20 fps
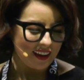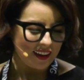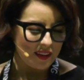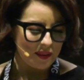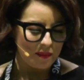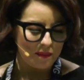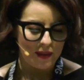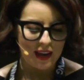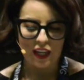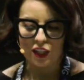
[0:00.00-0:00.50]

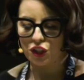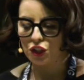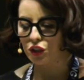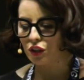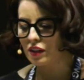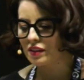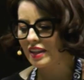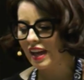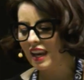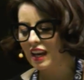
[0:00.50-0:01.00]
Make
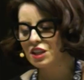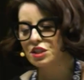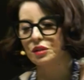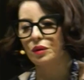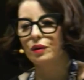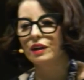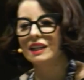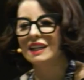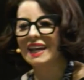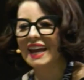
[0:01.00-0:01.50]
sure that it's
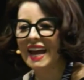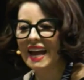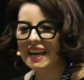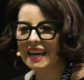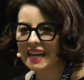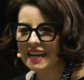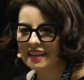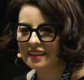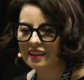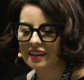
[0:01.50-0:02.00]

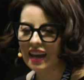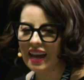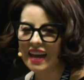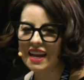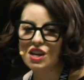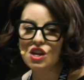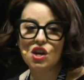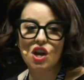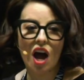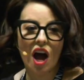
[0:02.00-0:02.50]
organic
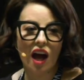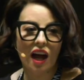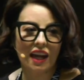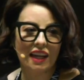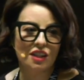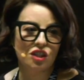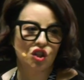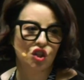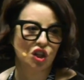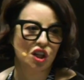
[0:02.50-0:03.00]
and
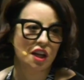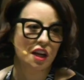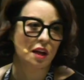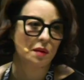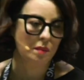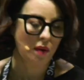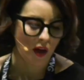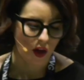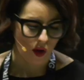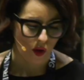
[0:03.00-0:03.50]

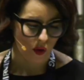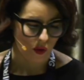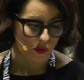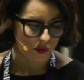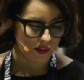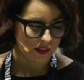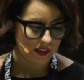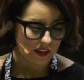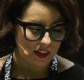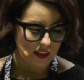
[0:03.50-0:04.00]
non-GMO.
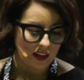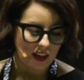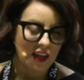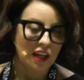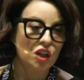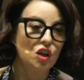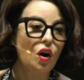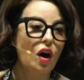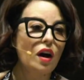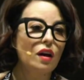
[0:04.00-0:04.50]

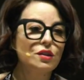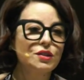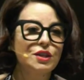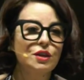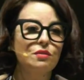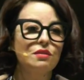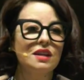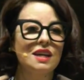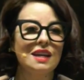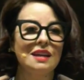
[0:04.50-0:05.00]
You also
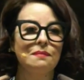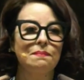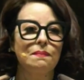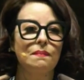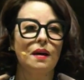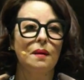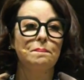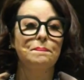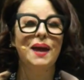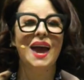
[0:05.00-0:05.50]
need
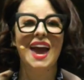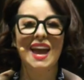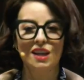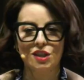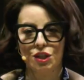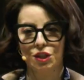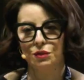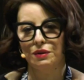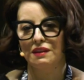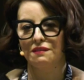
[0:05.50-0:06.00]

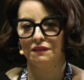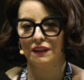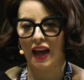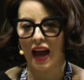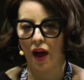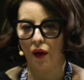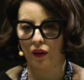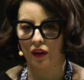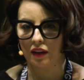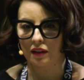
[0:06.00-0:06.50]
pastry
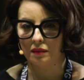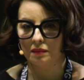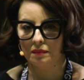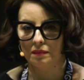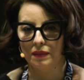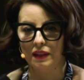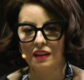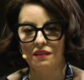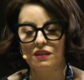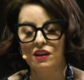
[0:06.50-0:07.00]
flour,
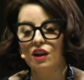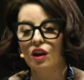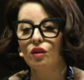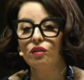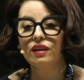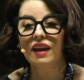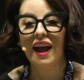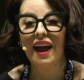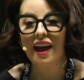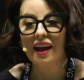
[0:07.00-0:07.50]
but if you don't
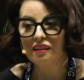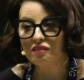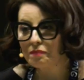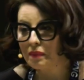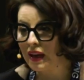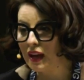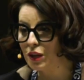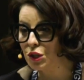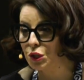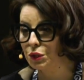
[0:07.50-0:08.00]
have
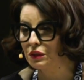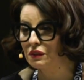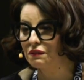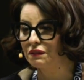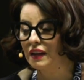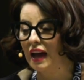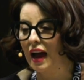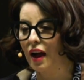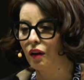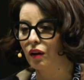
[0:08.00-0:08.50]
pastry
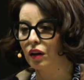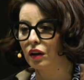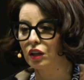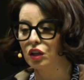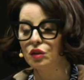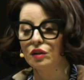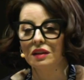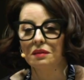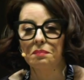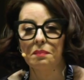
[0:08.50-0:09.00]
flour,
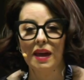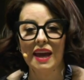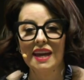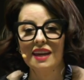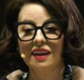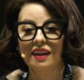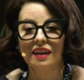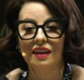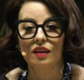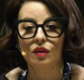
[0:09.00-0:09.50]
you can
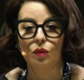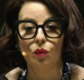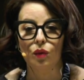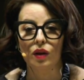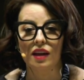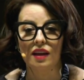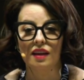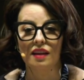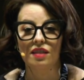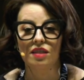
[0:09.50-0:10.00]
make it
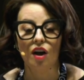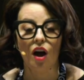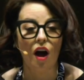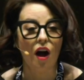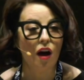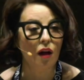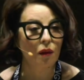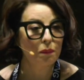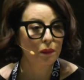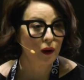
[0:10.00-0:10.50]
with
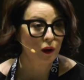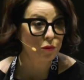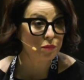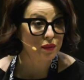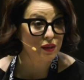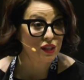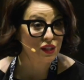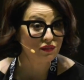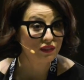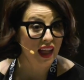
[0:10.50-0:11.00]

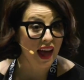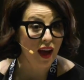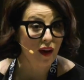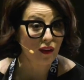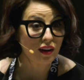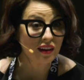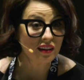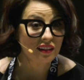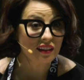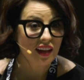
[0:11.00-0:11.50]
all-purpose
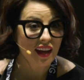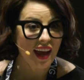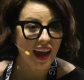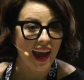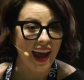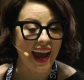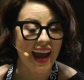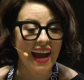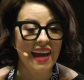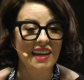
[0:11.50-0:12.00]
flour
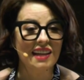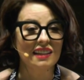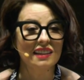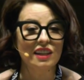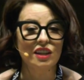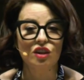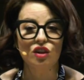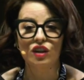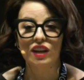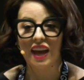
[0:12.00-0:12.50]
and a
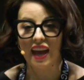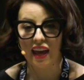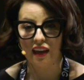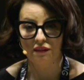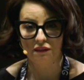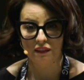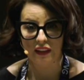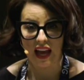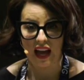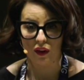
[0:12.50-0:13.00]
little cake
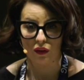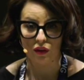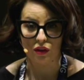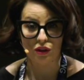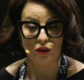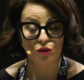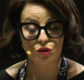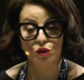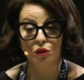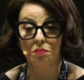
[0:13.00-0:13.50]
flour.
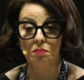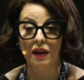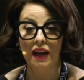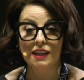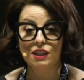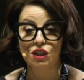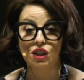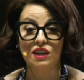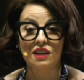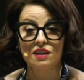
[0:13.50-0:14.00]
Those are
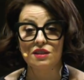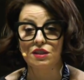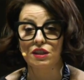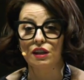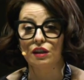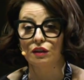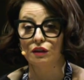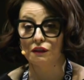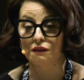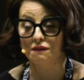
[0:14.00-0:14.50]
much
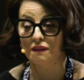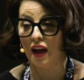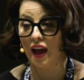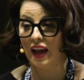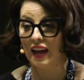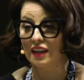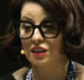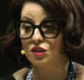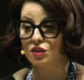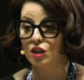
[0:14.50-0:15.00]
easier to
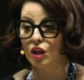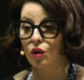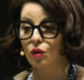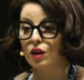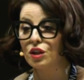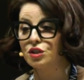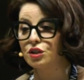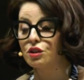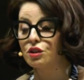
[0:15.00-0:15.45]
find. So it's a